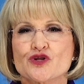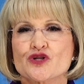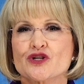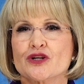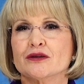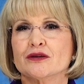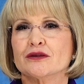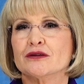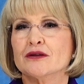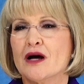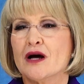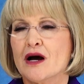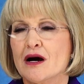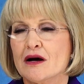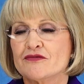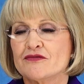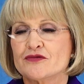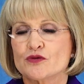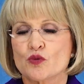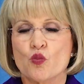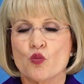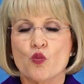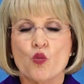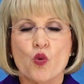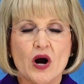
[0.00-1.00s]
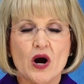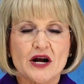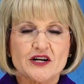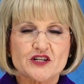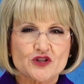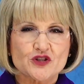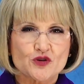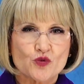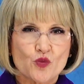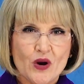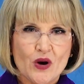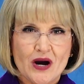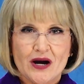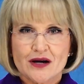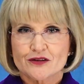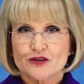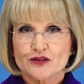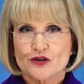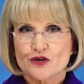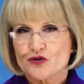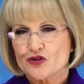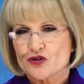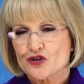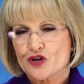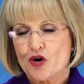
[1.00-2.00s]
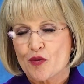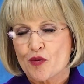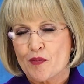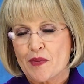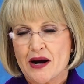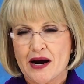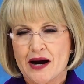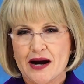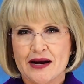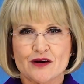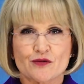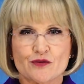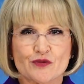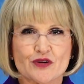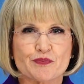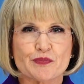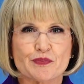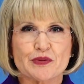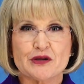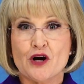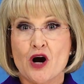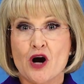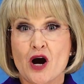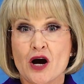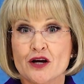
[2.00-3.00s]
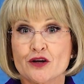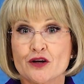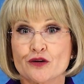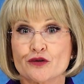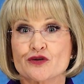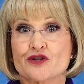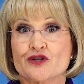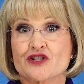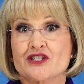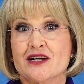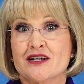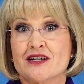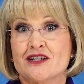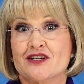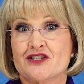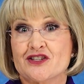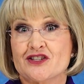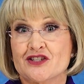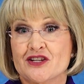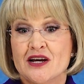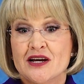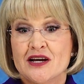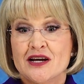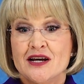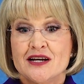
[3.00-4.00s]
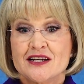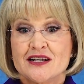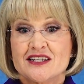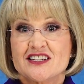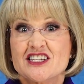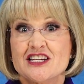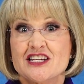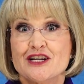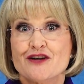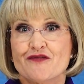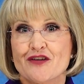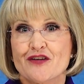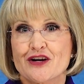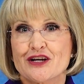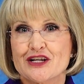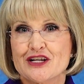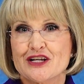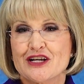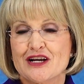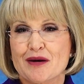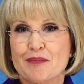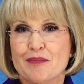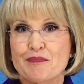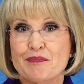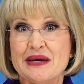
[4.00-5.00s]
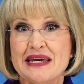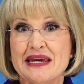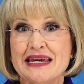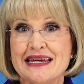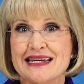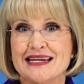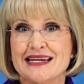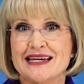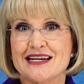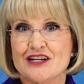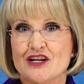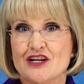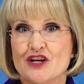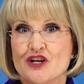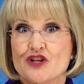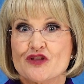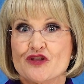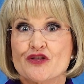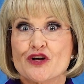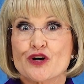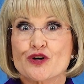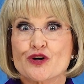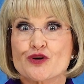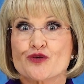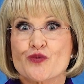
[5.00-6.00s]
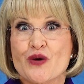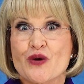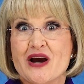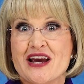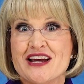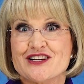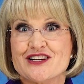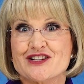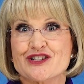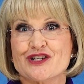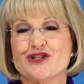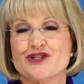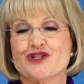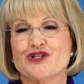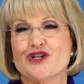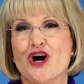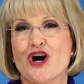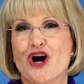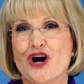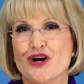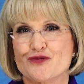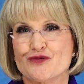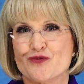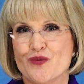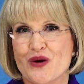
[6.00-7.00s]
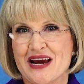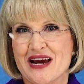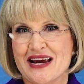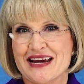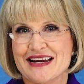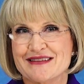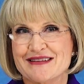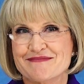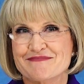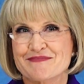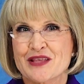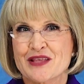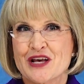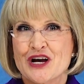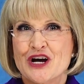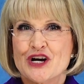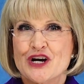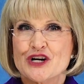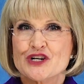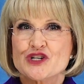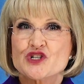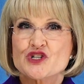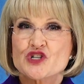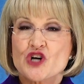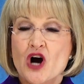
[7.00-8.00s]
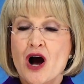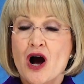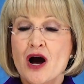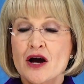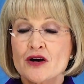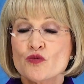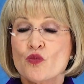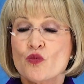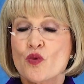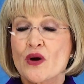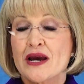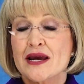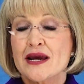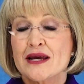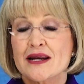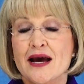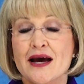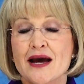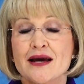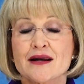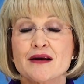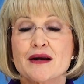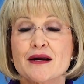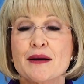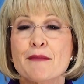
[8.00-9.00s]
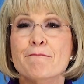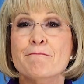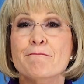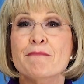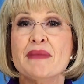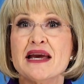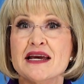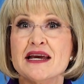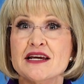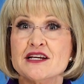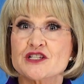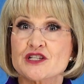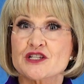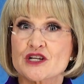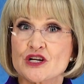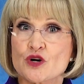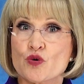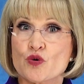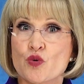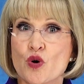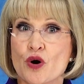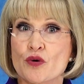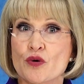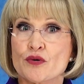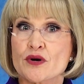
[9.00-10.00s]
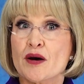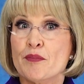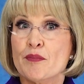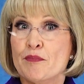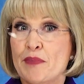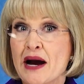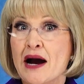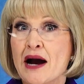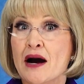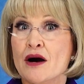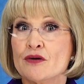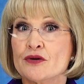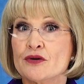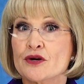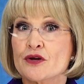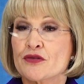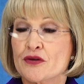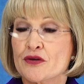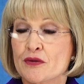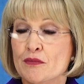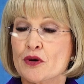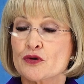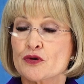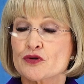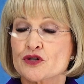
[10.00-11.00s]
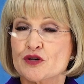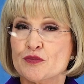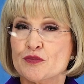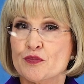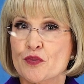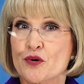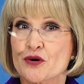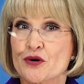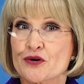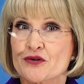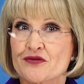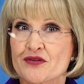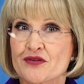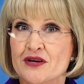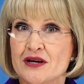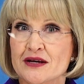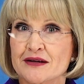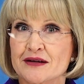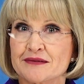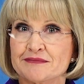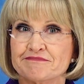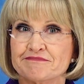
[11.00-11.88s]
to love to watch the Wild Goose go by and with binoculars see if I could get a peek at the great John Wayne. John Wayne had an amazing quote about the most important thing.